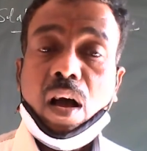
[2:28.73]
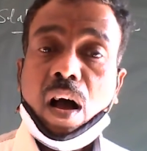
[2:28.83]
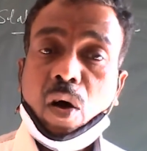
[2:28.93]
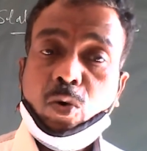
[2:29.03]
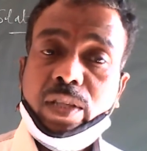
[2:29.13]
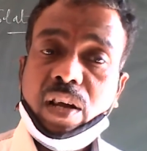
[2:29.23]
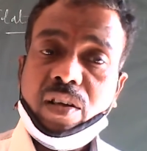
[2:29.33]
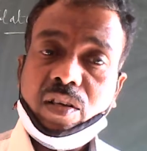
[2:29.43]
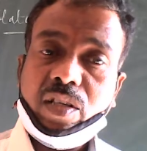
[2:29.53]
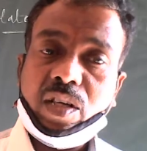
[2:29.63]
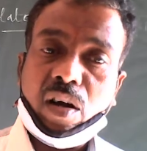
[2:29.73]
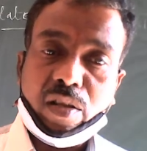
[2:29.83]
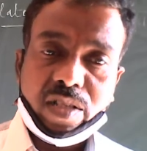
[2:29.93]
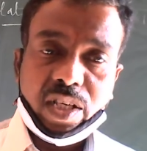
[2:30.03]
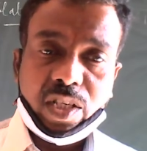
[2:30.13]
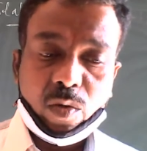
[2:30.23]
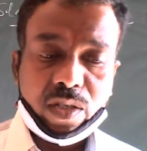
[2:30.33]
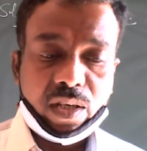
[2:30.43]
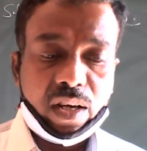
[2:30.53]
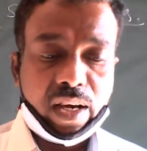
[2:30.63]
how the
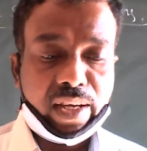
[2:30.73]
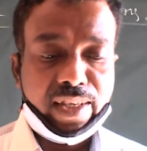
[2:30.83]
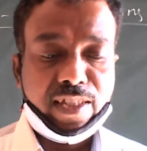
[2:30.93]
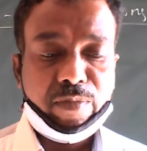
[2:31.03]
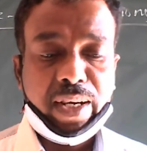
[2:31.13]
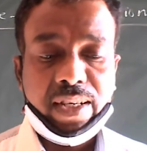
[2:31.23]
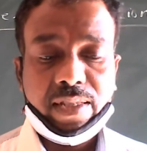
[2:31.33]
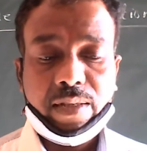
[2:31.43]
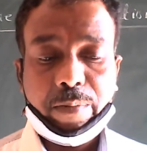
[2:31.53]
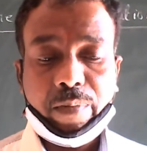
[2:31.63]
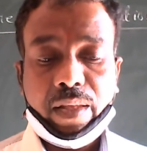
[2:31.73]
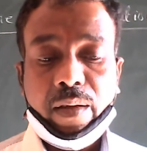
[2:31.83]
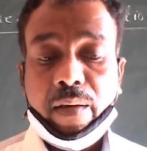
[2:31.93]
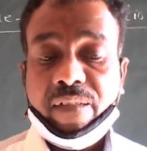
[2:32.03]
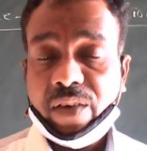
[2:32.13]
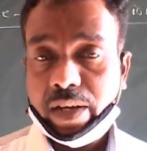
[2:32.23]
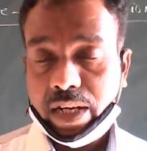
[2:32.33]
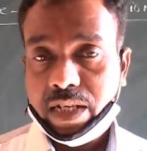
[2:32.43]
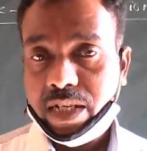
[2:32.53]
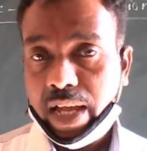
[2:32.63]
constitutional arrangements
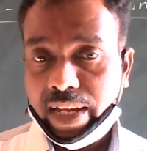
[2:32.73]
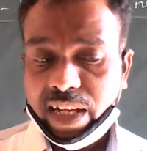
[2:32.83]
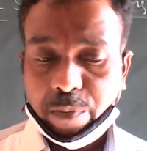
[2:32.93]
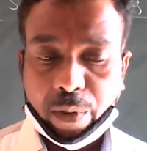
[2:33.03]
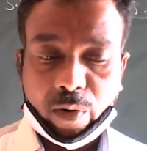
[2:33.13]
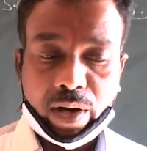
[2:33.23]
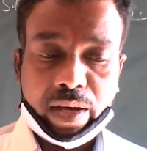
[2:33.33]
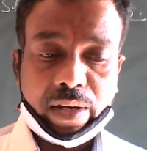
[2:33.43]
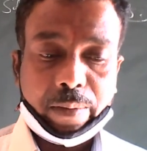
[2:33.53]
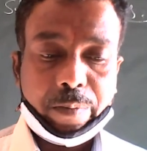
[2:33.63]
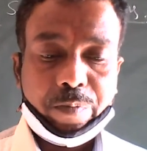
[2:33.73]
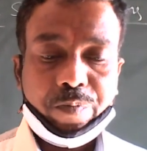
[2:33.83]
for sharing power